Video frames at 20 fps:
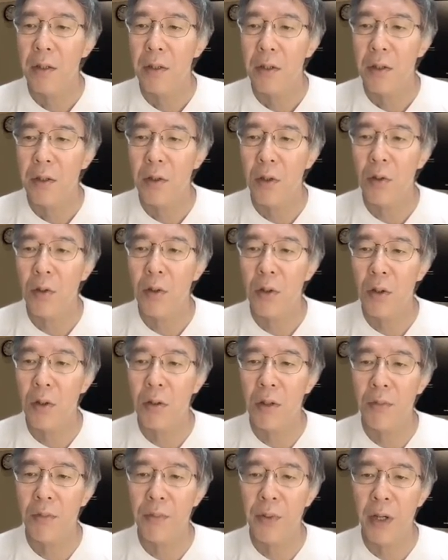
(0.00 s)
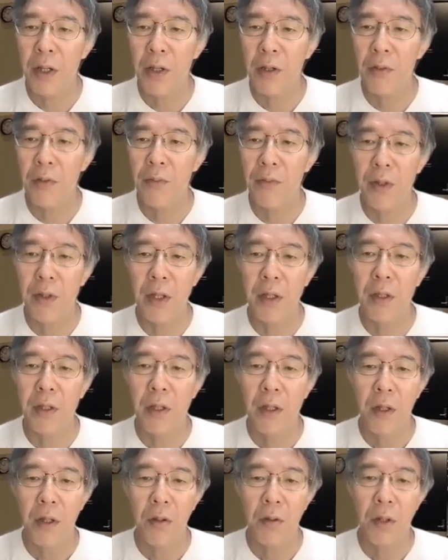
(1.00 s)
local operator v.
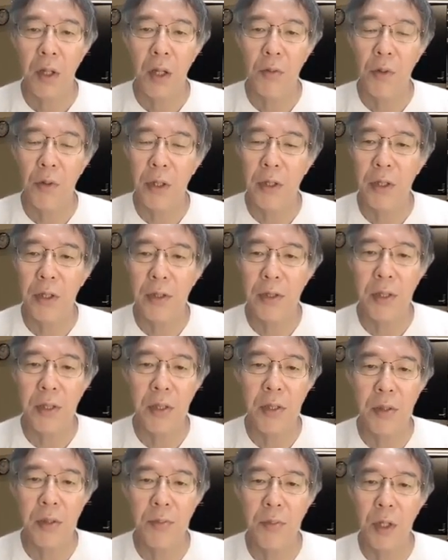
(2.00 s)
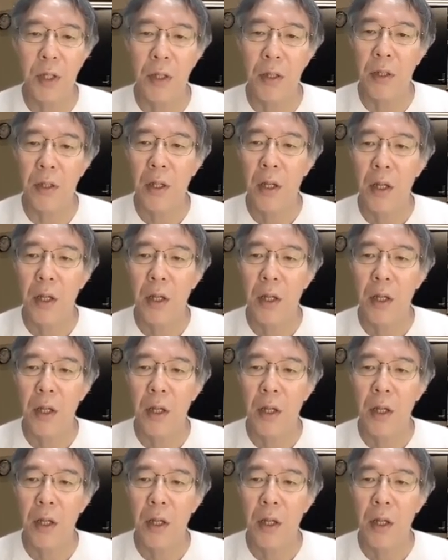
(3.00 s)
Okay, what does this mean?